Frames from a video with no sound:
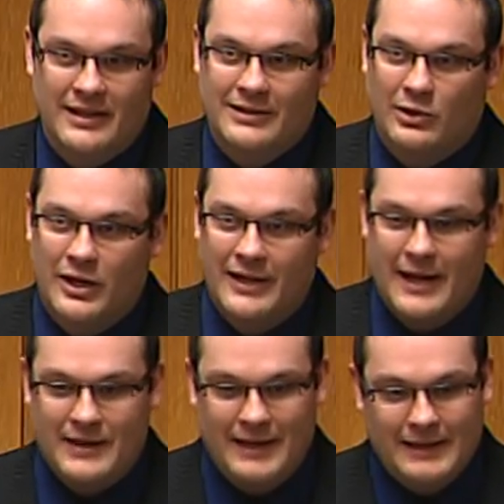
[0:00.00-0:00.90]
story, and
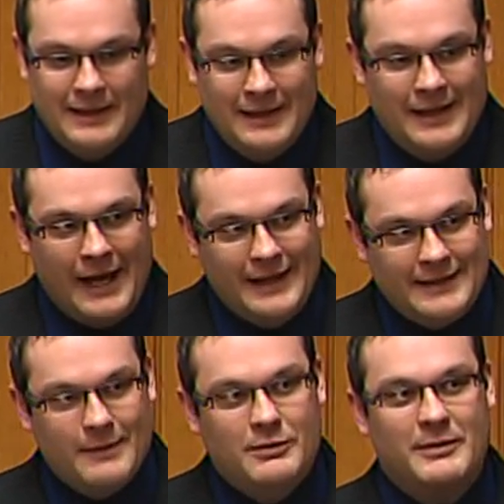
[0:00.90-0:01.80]
I think it's
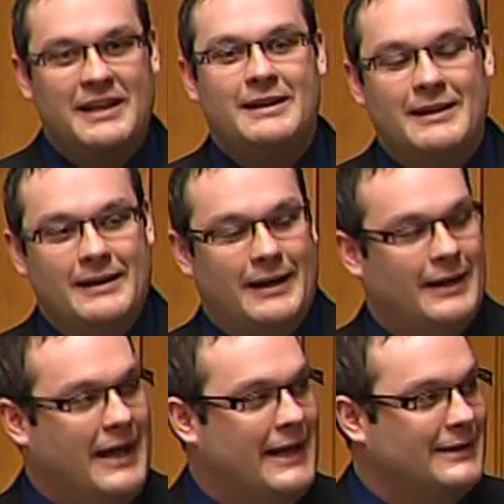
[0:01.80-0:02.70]
up to me
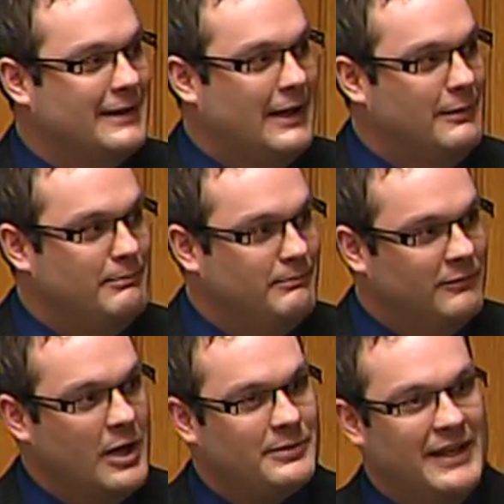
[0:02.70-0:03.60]
as
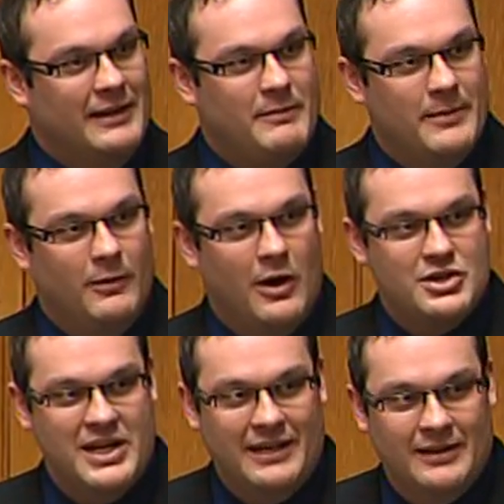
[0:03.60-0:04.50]
representing the people of
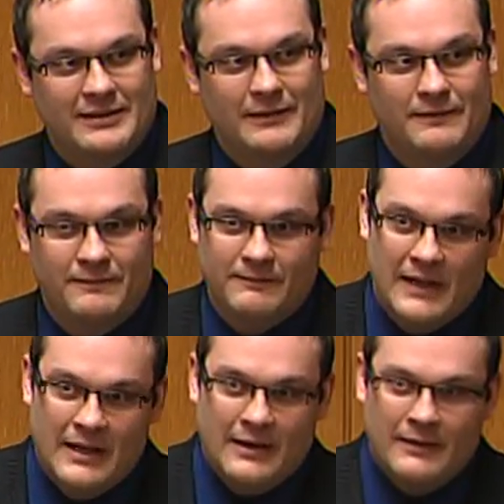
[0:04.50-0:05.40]
Walsh Acres to
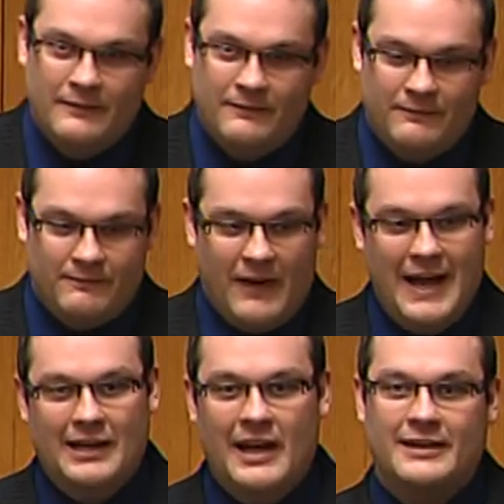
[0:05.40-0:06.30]

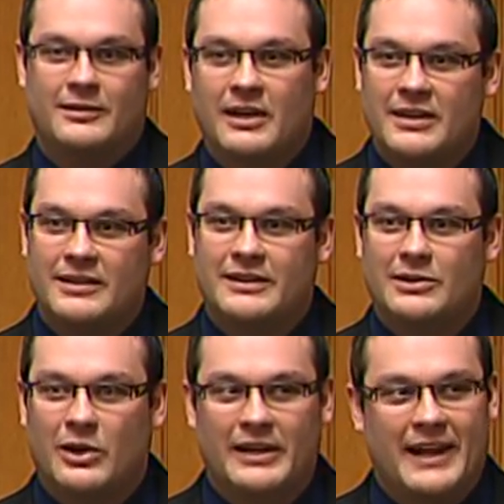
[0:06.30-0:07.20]
finalize the rest of the
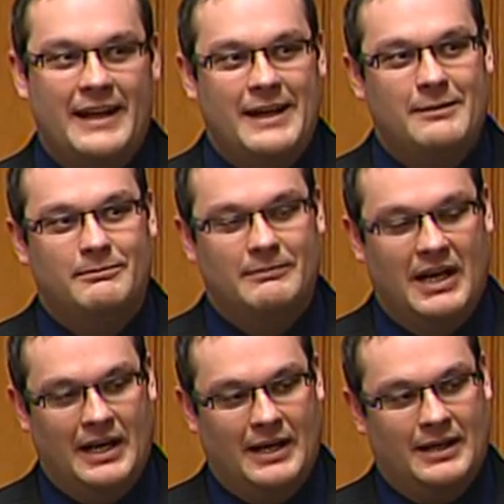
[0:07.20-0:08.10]
story and let him
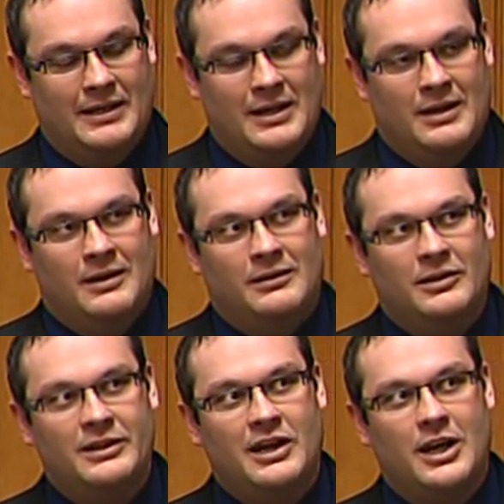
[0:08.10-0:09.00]

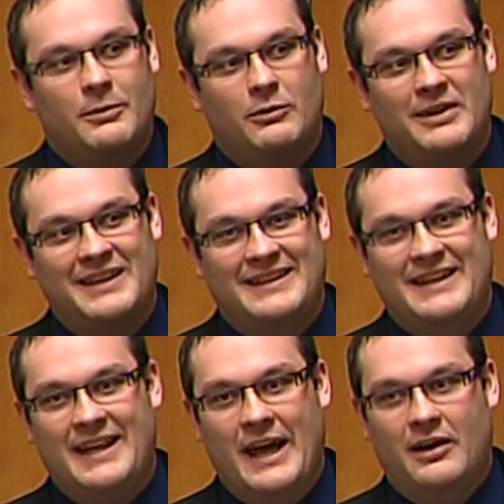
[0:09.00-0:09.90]
really talk about what the
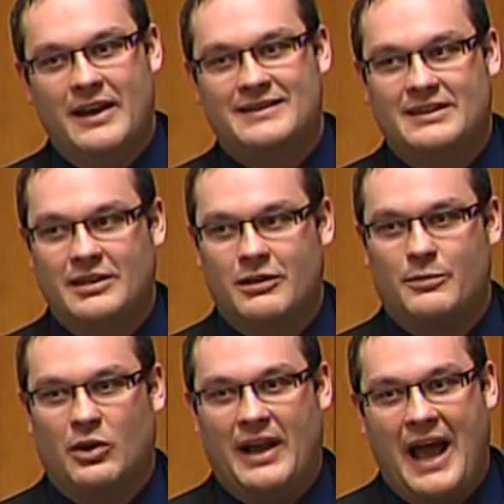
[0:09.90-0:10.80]
C.D. Howe Institute
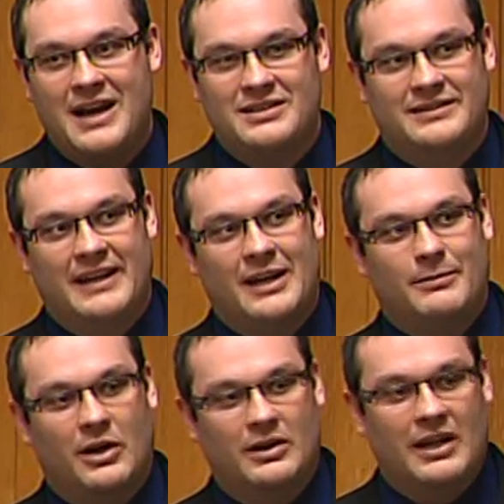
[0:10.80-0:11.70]
report actually said
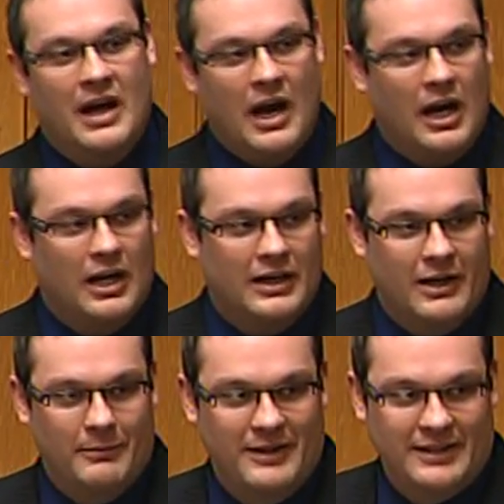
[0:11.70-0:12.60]
about our
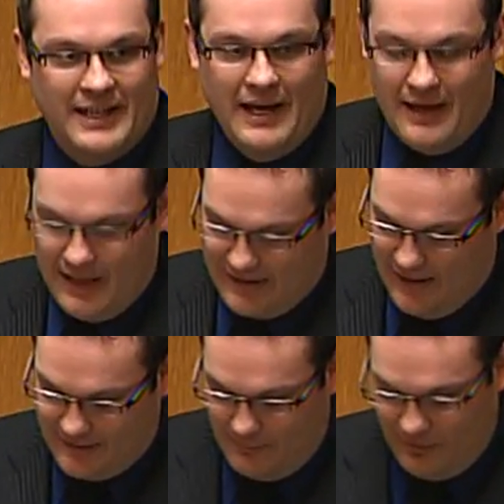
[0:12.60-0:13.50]
government's
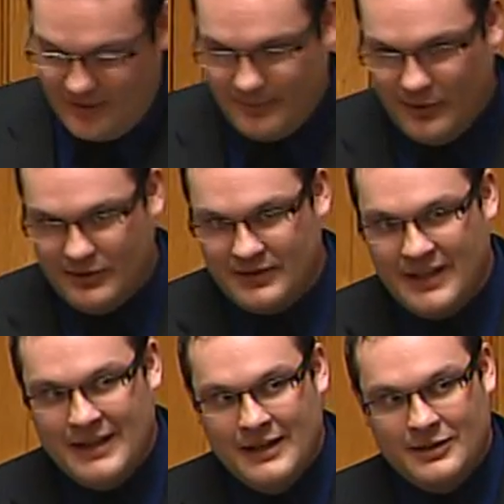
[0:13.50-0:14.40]
accounting principles.
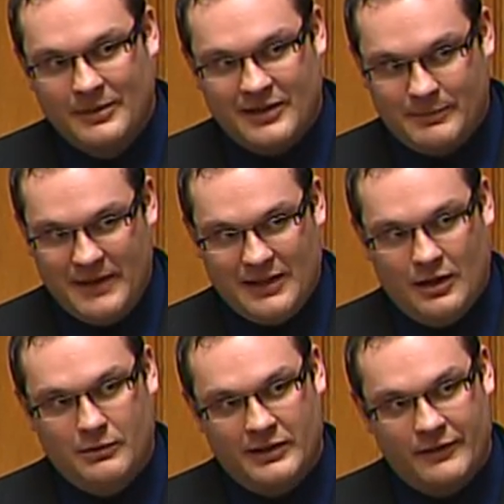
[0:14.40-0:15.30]
So, Mr. Speaker,
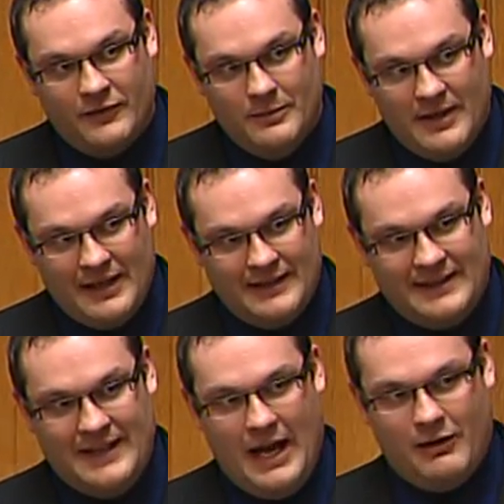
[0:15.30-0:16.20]
I'll read from the
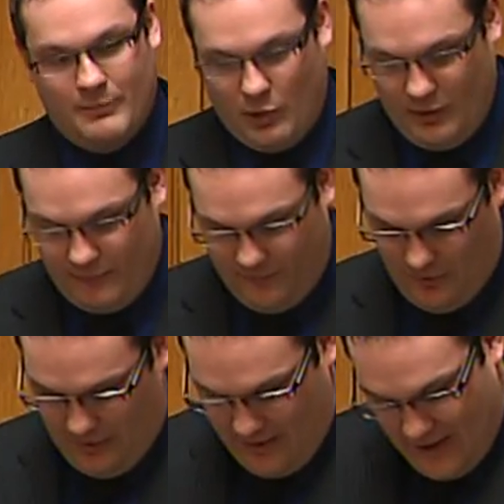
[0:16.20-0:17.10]
C.D. Howe report
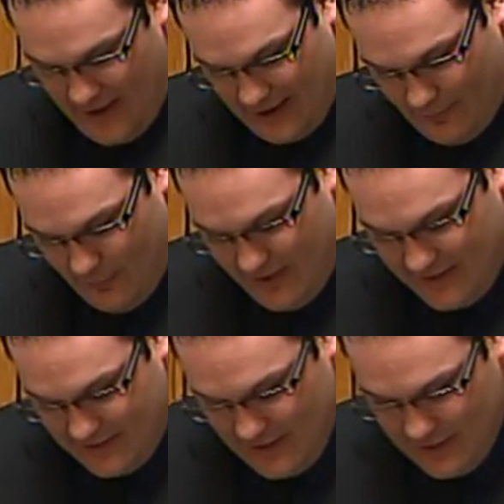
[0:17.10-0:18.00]
for a couple
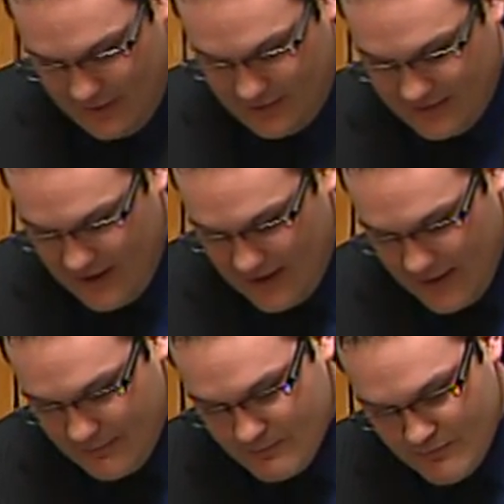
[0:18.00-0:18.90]
minutes here and say
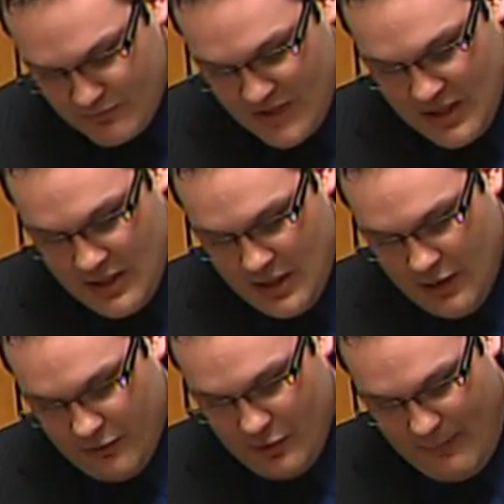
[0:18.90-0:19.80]
that
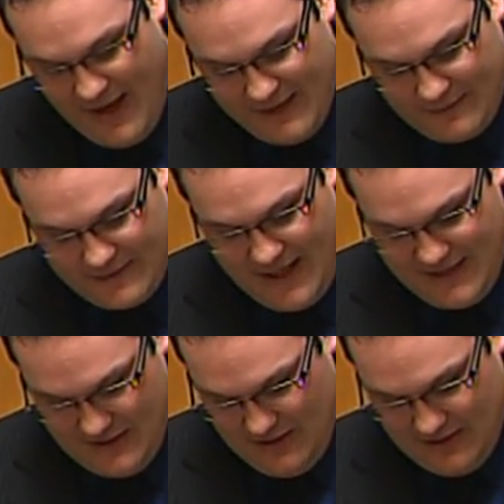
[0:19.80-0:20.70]
over the past
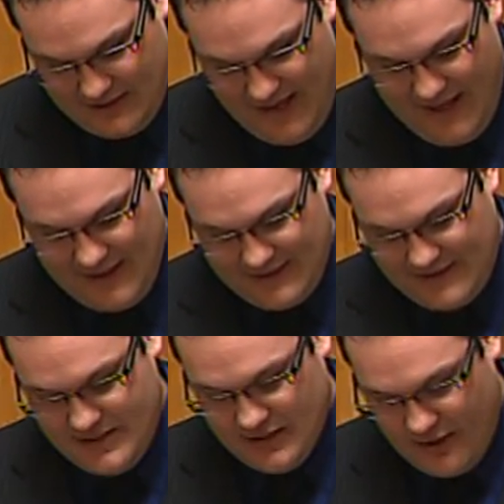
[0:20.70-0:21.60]
10 years, Canada's
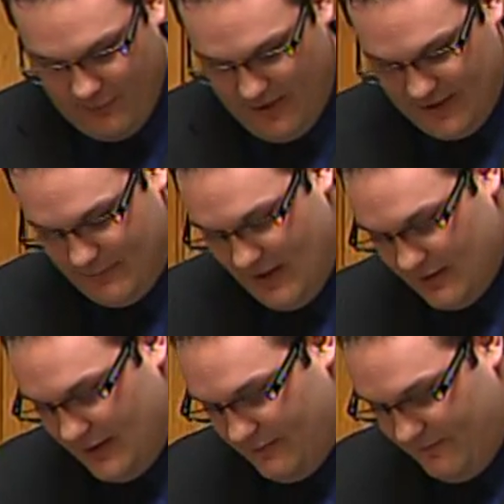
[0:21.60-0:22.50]
senior government has spent
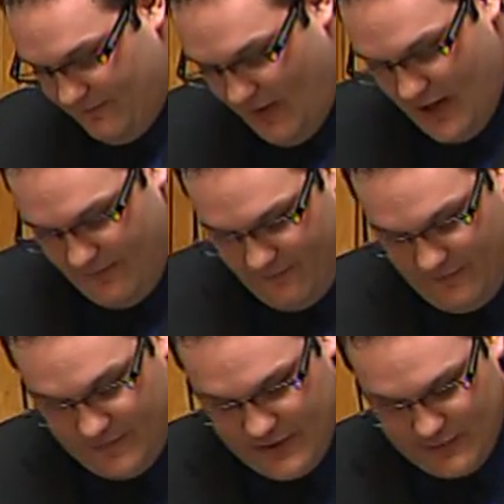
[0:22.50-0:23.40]
around
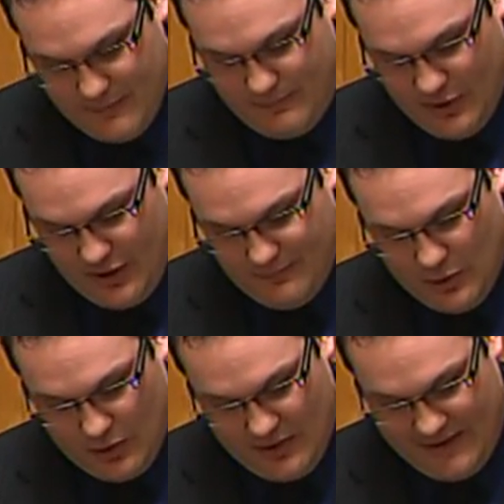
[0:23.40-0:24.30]
$53 billion
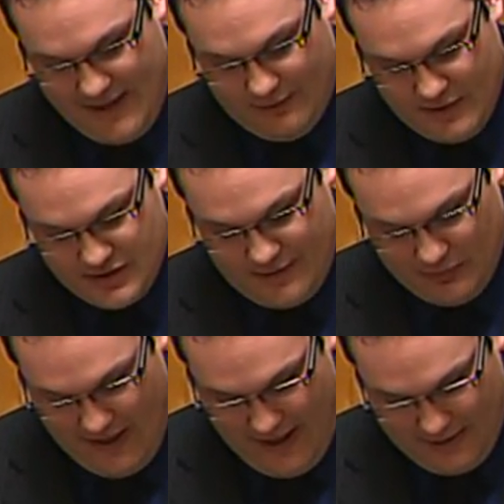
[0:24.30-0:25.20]
more than they had originally
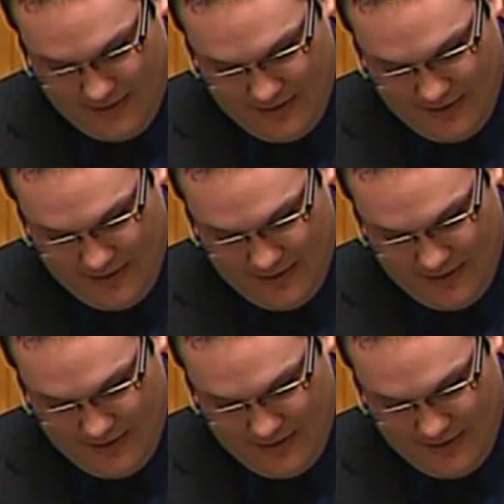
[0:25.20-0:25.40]
planned